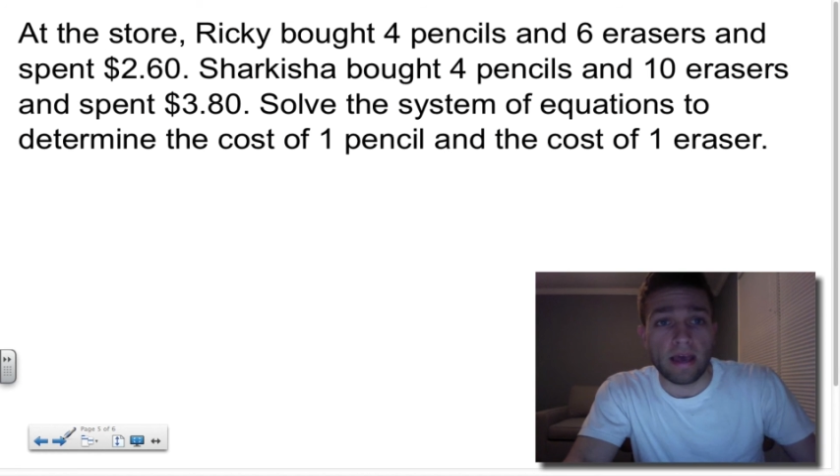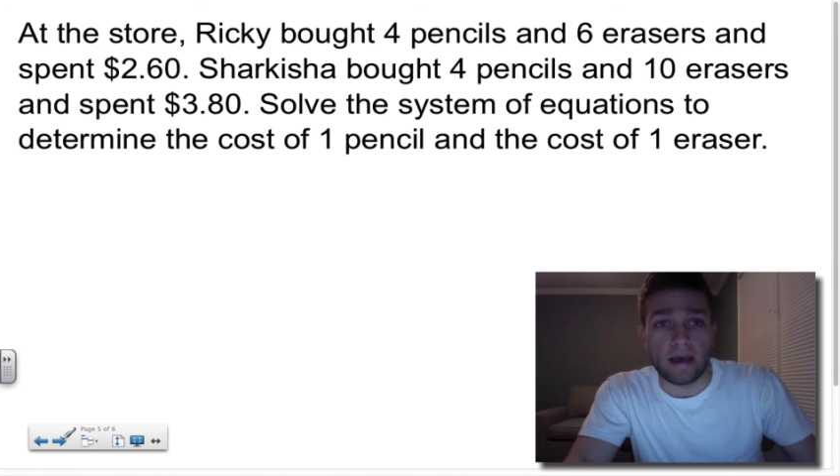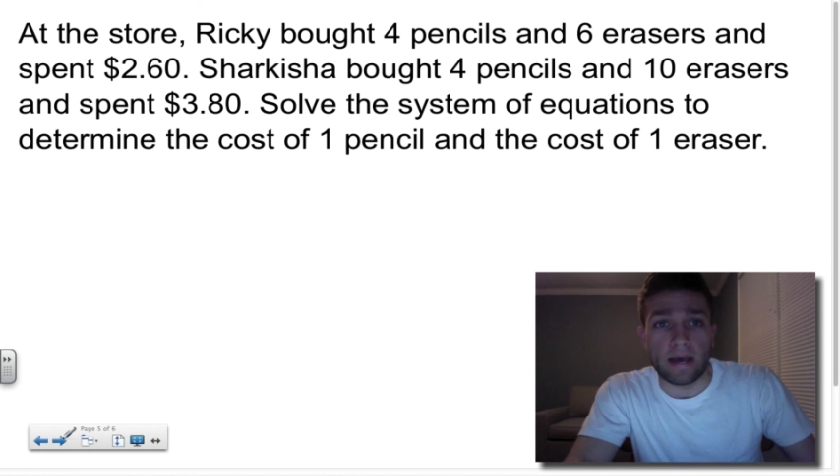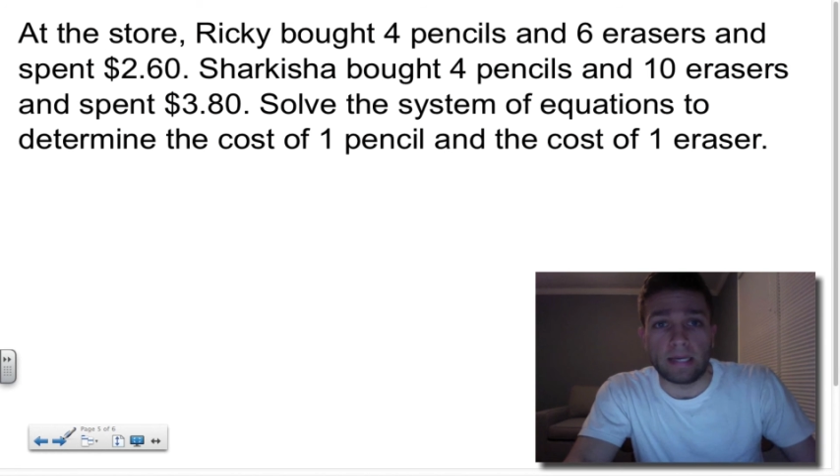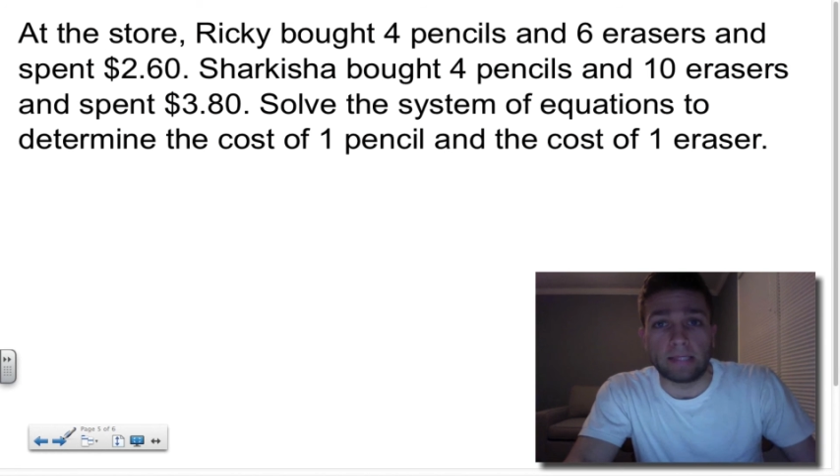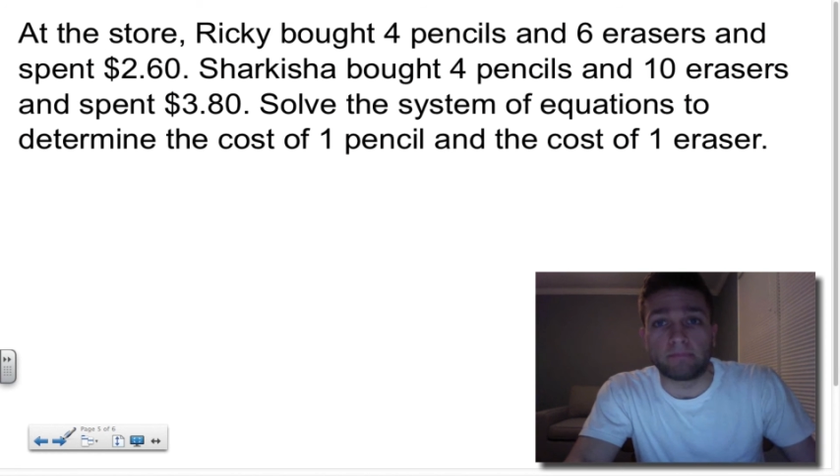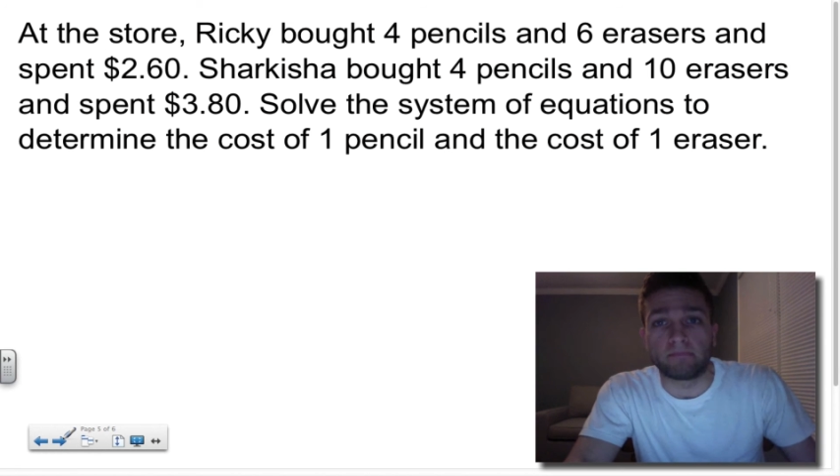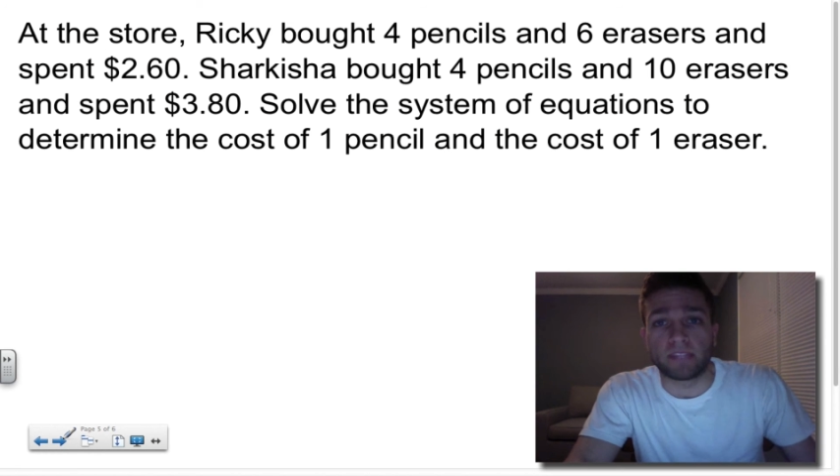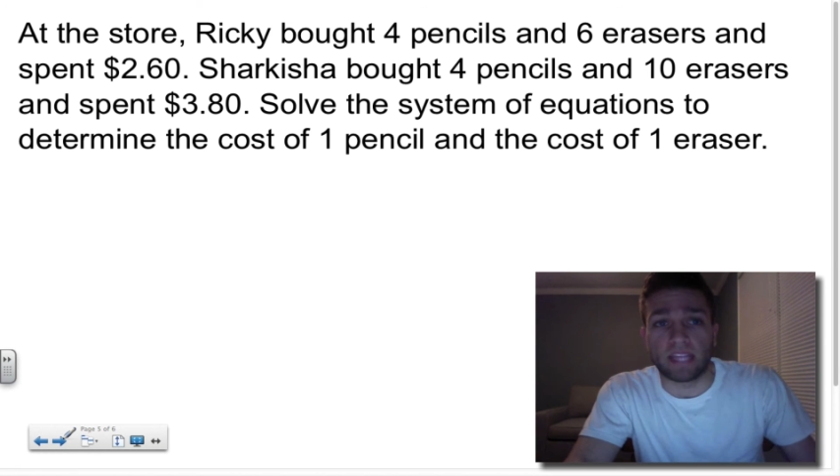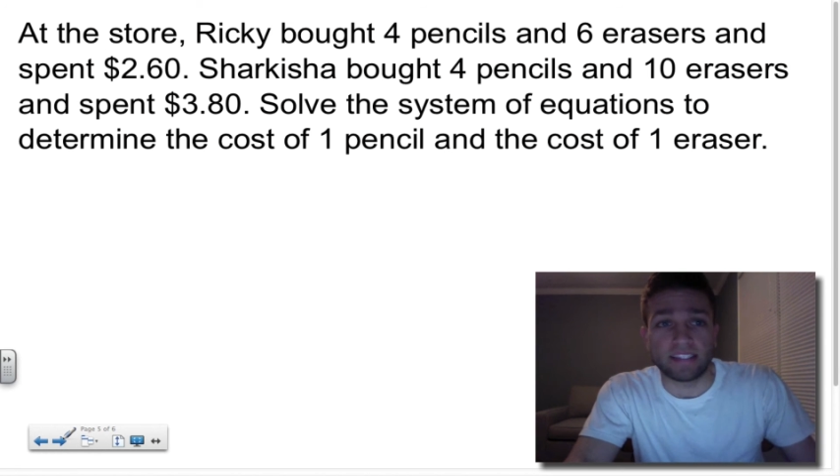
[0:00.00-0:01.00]
And
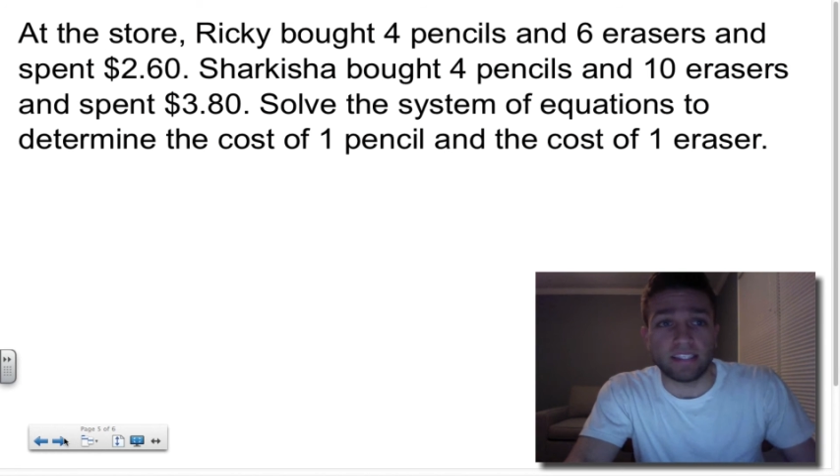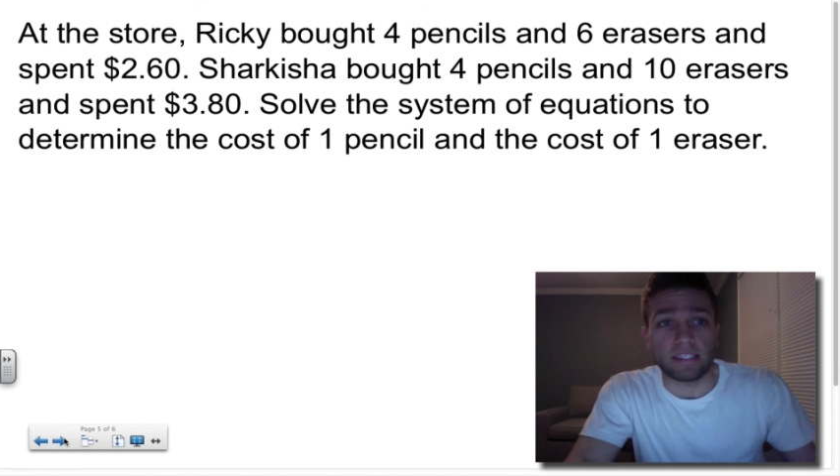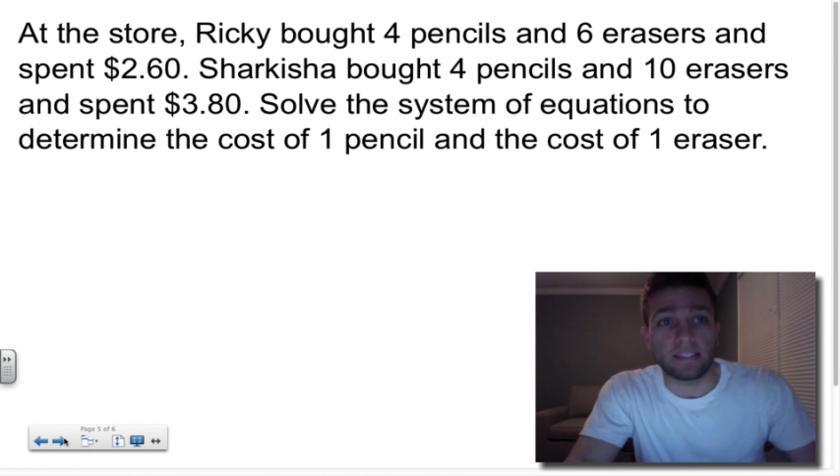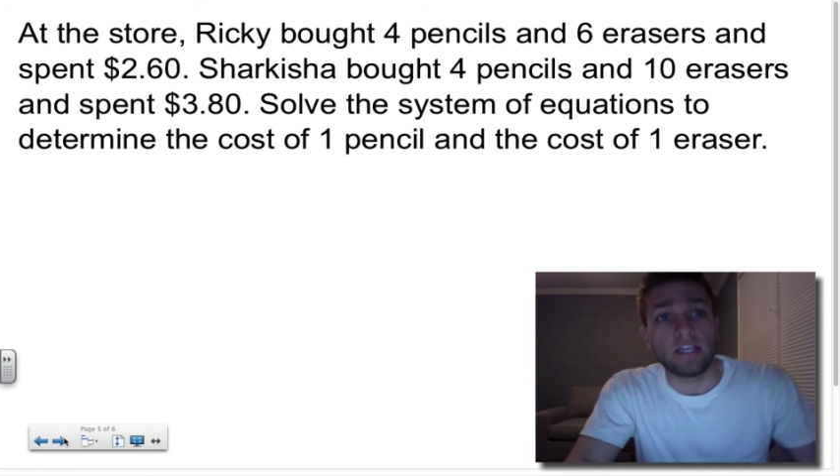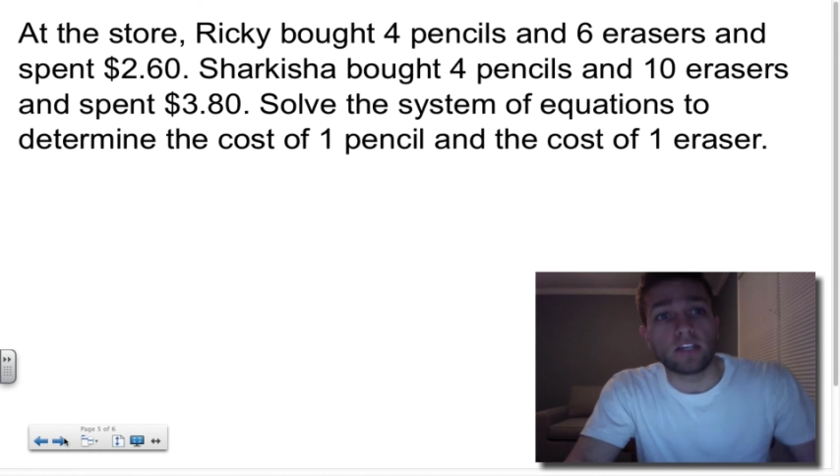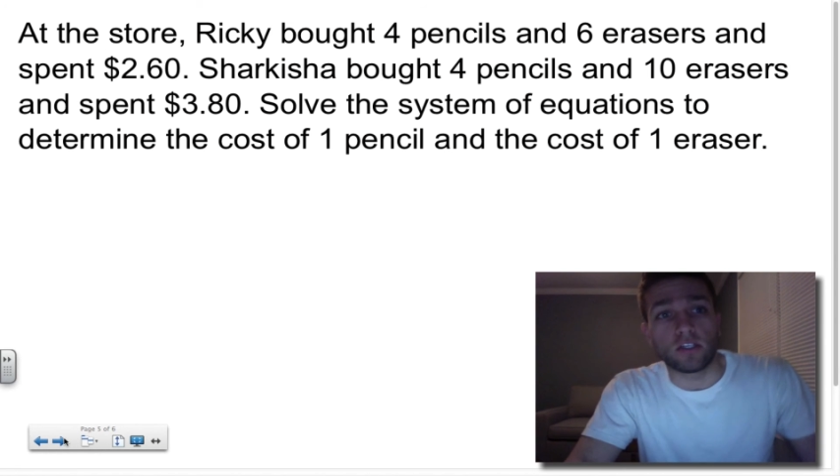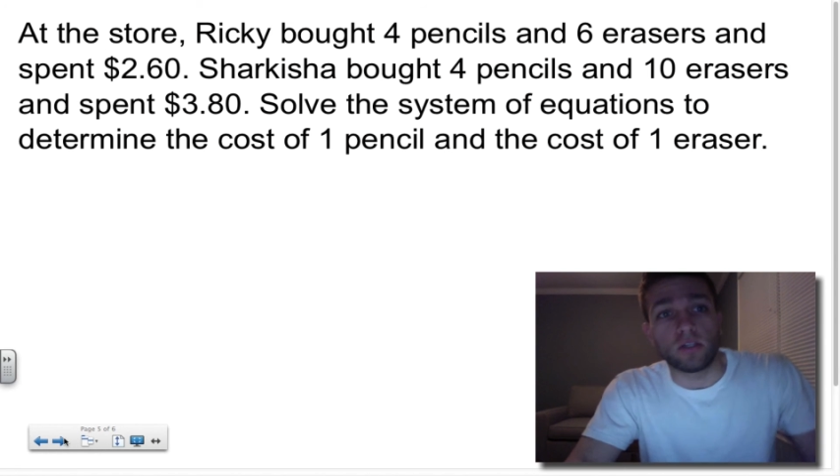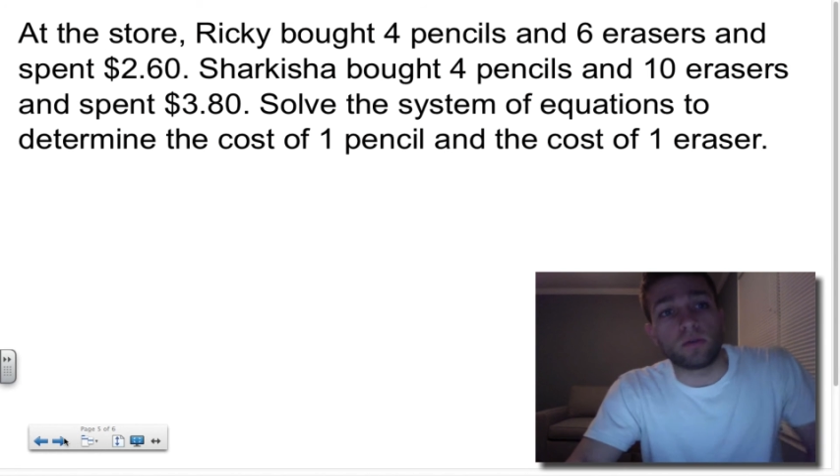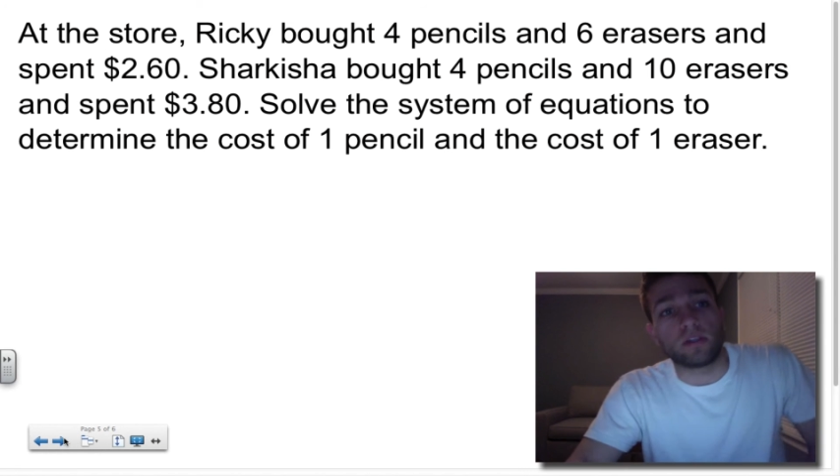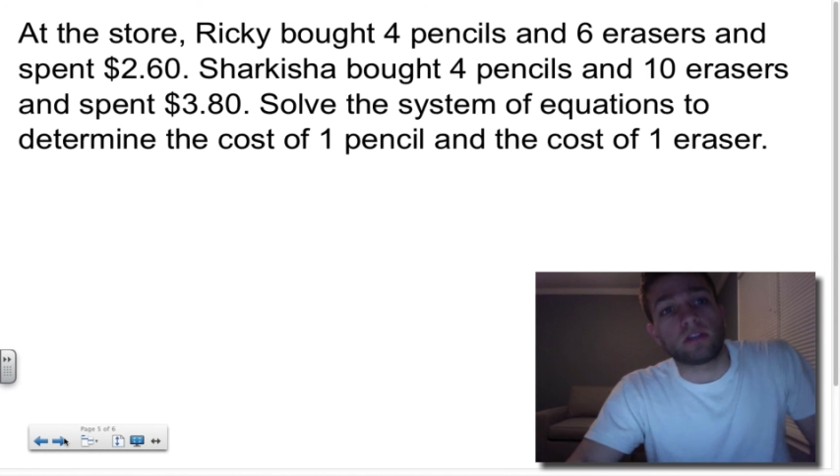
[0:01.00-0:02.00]
that's it.
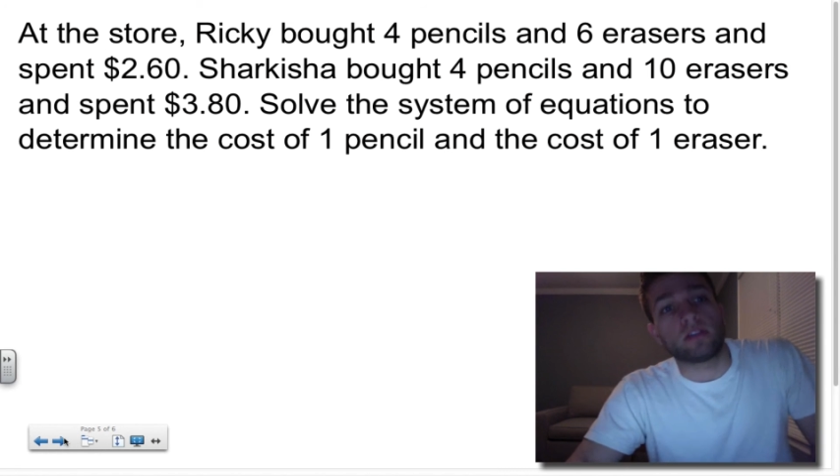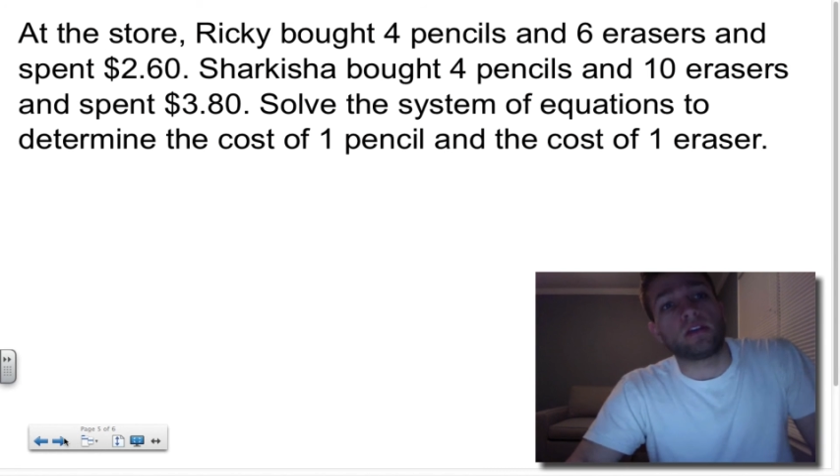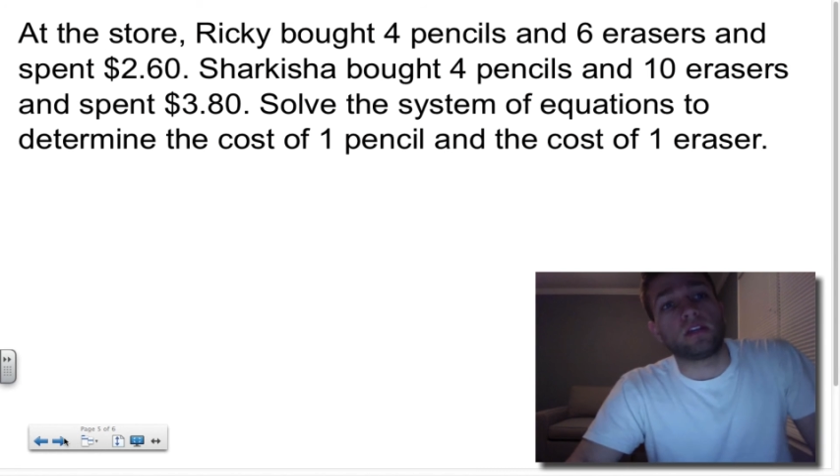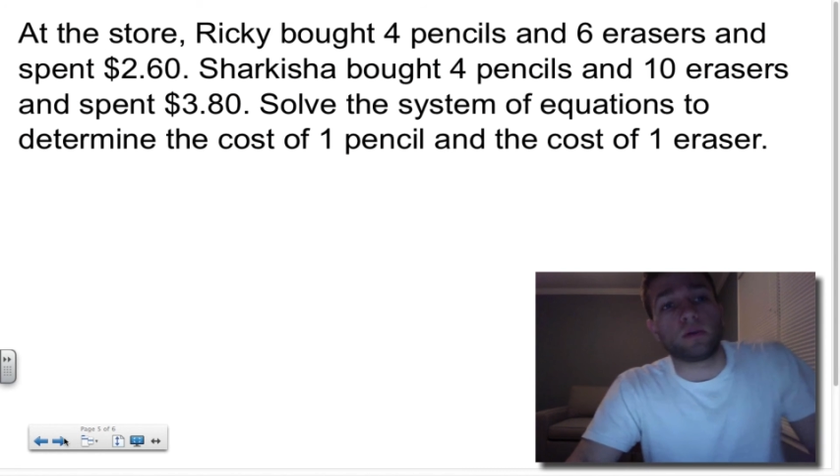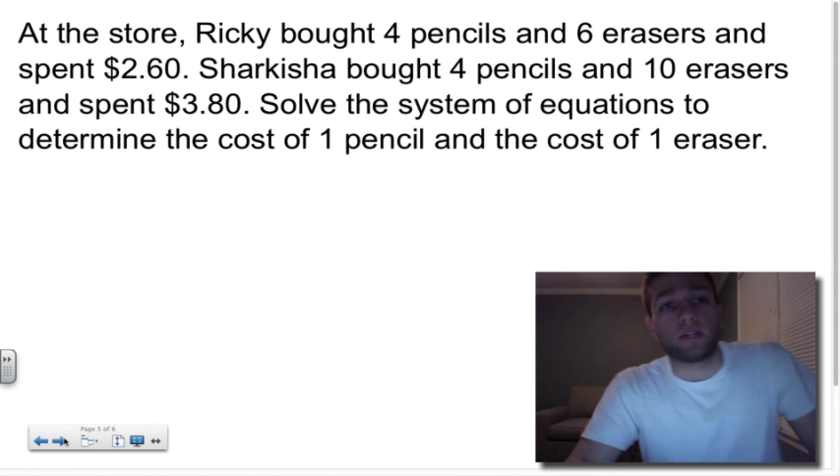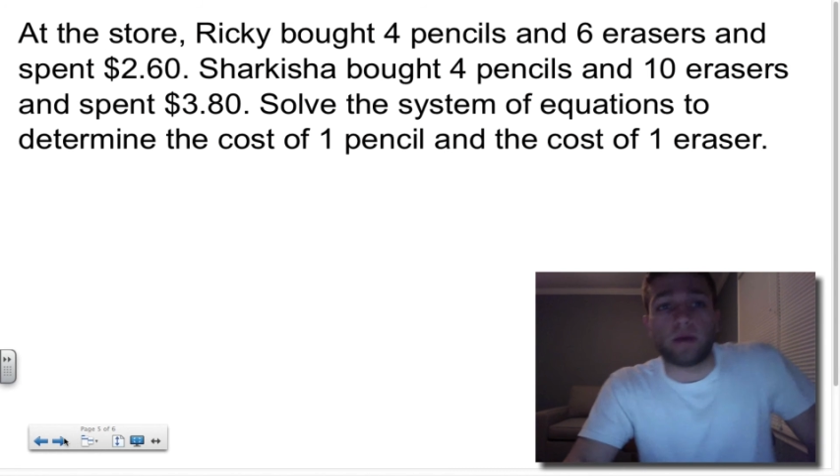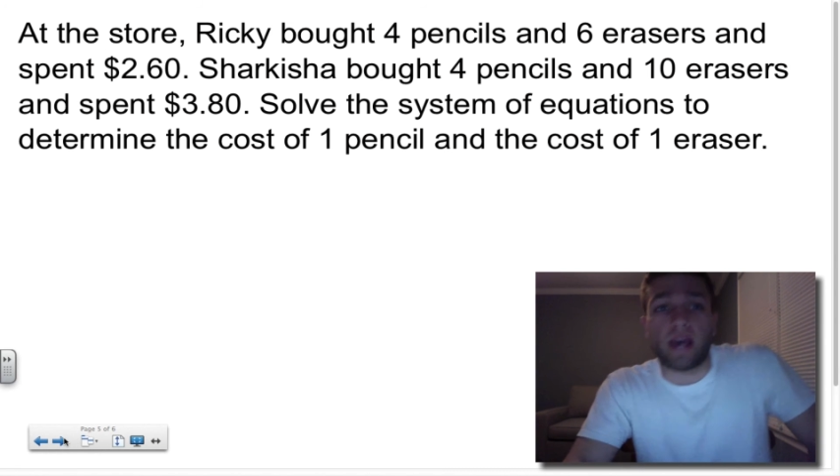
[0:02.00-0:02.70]
So here we go.